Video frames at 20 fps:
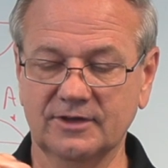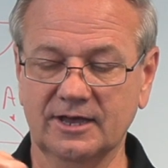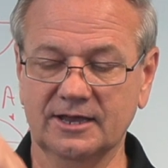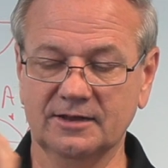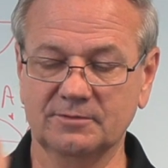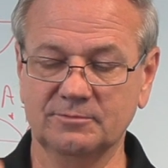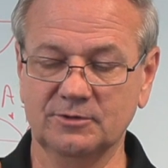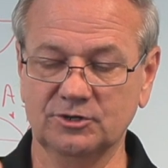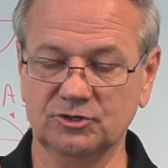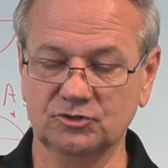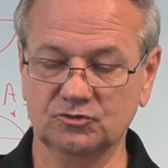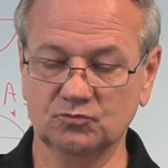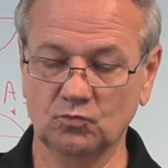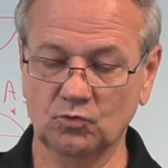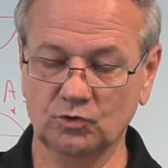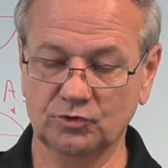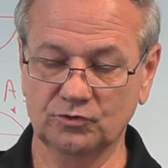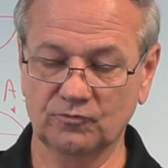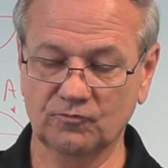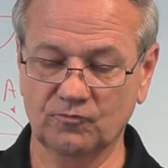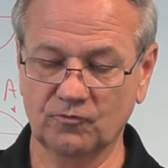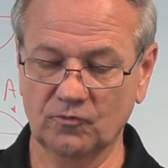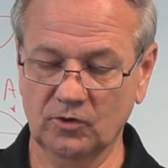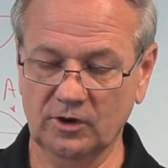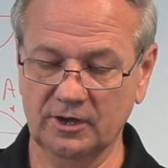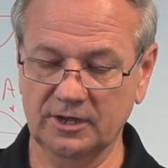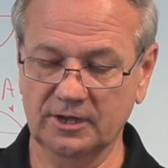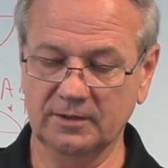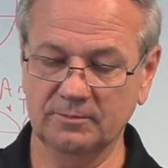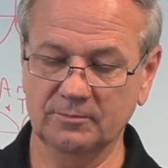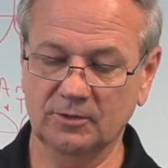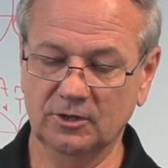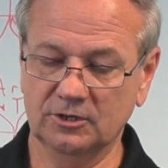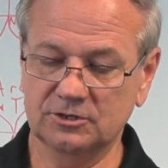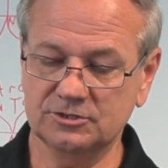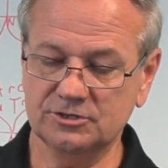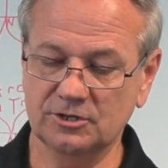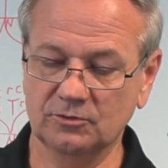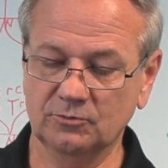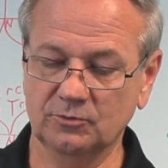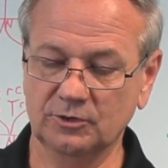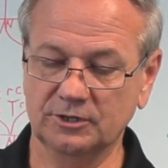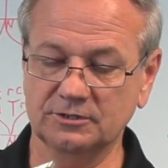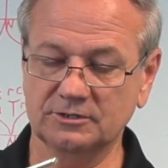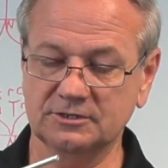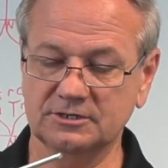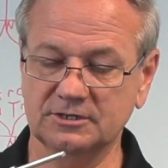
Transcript: got them in this wooden frame so that we can